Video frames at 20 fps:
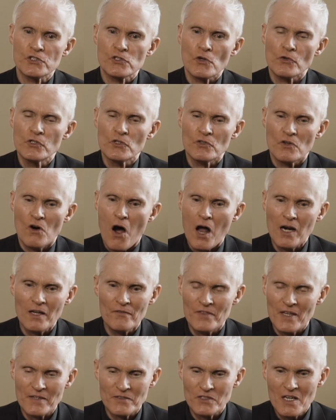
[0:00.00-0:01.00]
So you're all
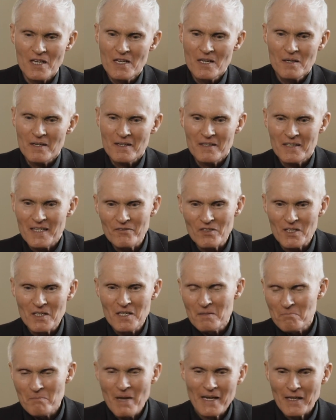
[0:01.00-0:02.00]
of that. Even
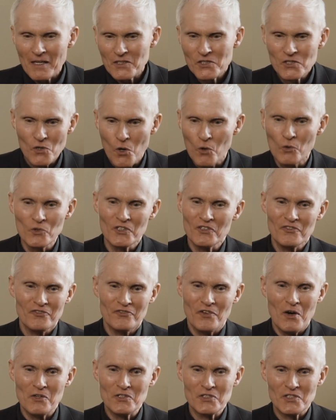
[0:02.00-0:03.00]
make us older
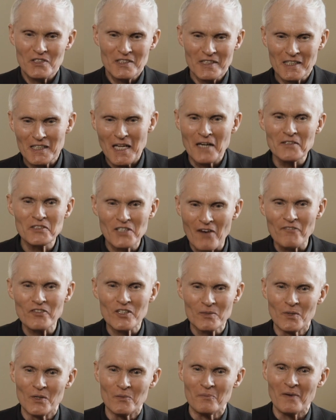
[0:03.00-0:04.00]
folks a little
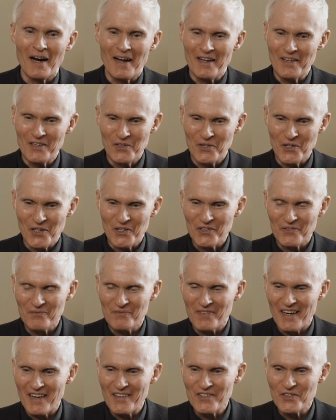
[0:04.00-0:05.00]
uncomfortable by your
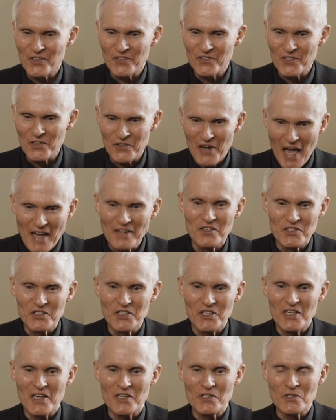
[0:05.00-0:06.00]

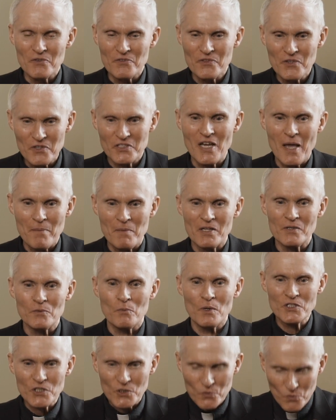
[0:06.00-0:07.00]
energy and your enthusiasm and
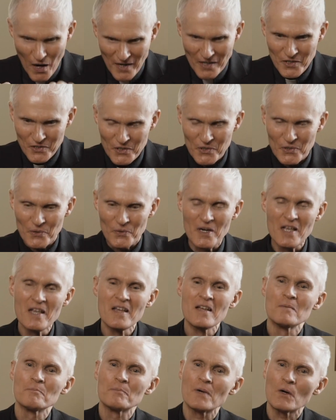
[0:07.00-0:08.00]
what you want to do.
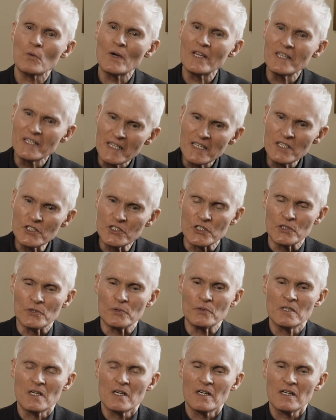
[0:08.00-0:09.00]
But we need you,
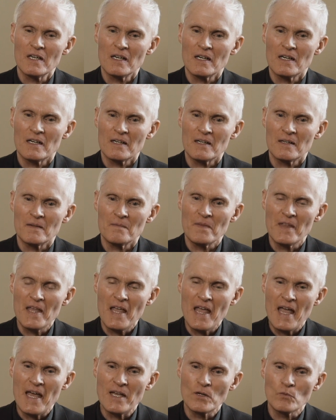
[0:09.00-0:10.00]

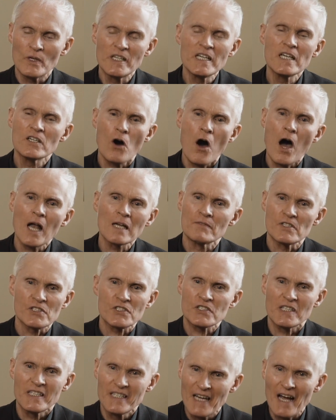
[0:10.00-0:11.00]
and we need all of us
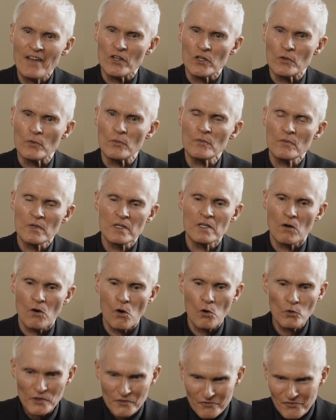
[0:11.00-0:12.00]
together.
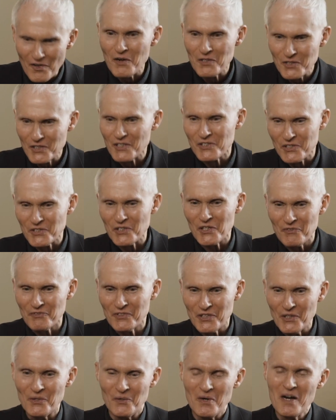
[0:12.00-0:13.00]
Older folks can serve
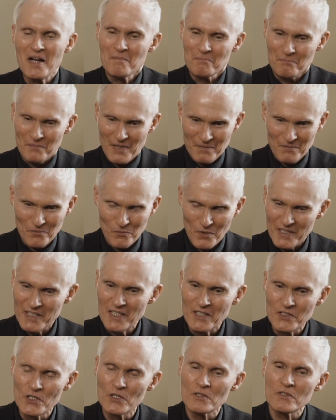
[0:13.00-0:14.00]
too, but we
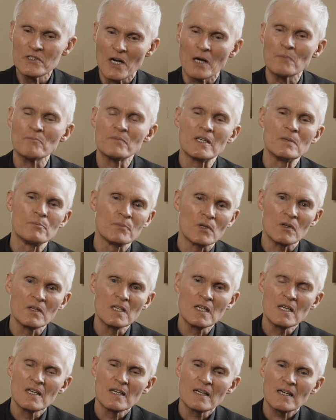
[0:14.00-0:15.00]
need you, young people.
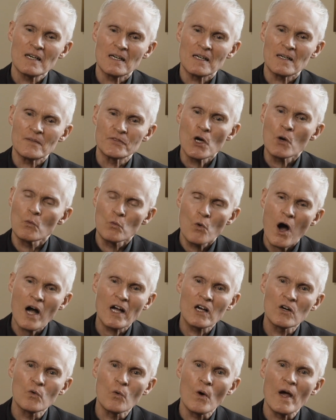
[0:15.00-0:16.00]
Don't
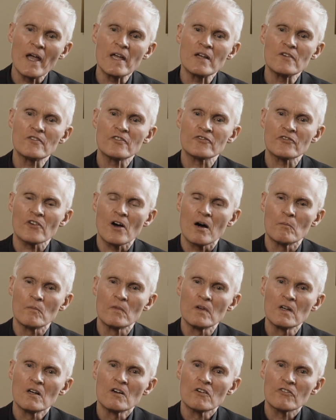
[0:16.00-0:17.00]
walk away
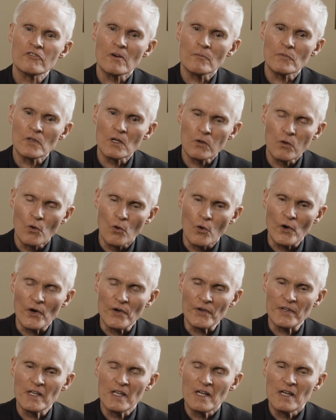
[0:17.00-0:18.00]
from the
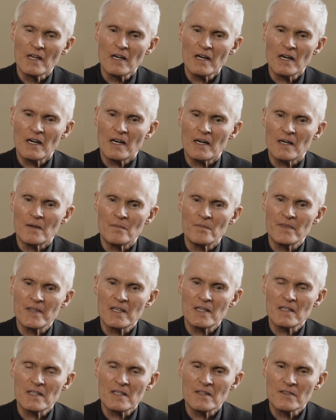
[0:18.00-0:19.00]
Lord.
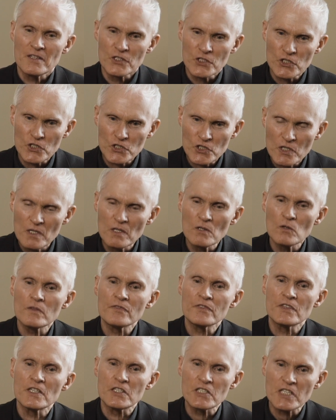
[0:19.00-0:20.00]

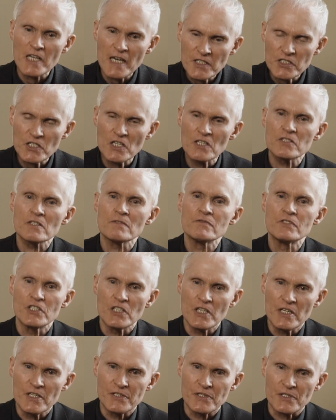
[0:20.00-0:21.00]
The teachings of
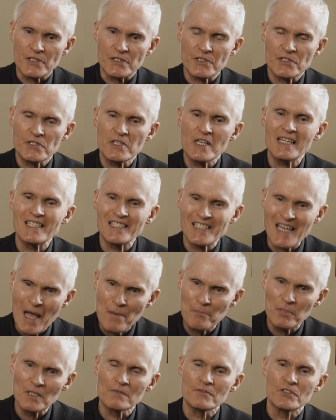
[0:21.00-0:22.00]
Jesus, the
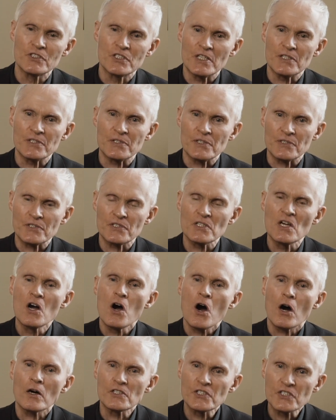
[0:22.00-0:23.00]
example of Jesus,
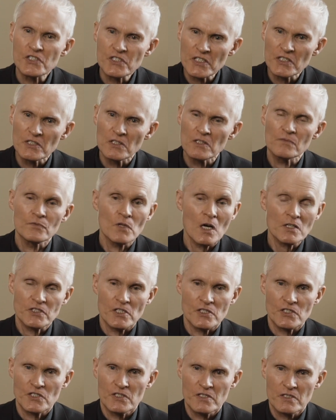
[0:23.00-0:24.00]
are still, not
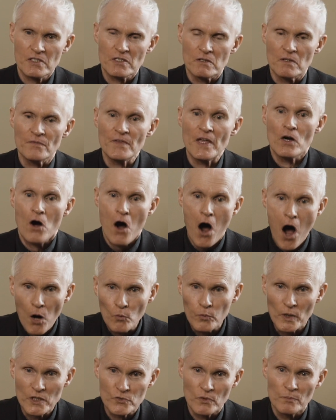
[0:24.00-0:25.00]
just still, they
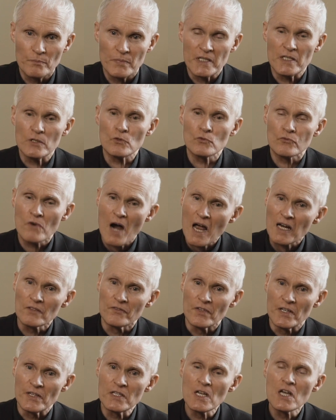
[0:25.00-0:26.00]
always will be
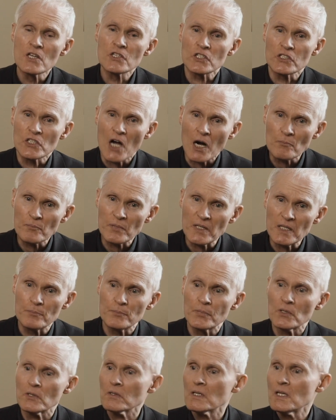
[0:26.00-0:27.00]
relevant to young
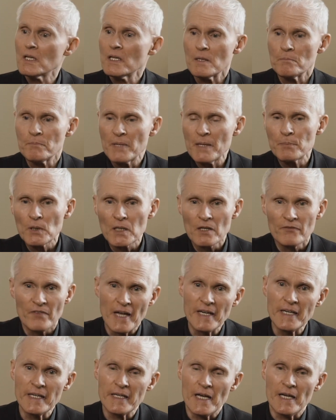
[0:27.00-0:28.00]
people and people of
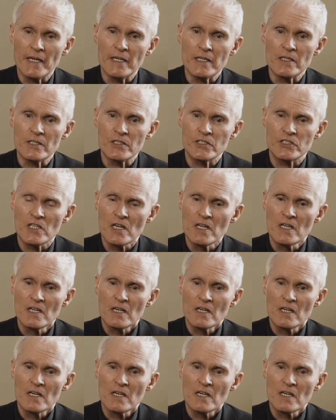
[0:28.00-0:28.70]
any age.